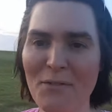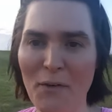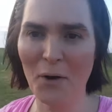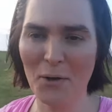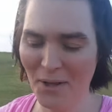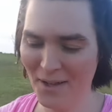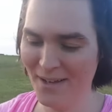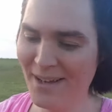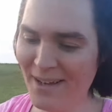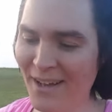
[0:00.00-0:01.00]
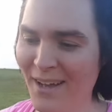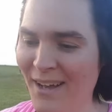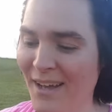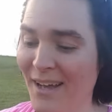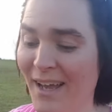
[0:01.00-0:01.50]
fall,
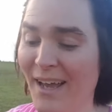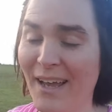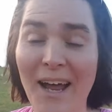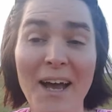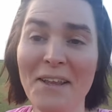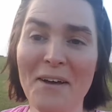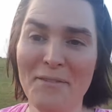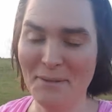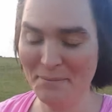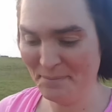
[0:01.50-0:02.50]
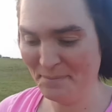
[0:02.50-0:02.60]
and I love it.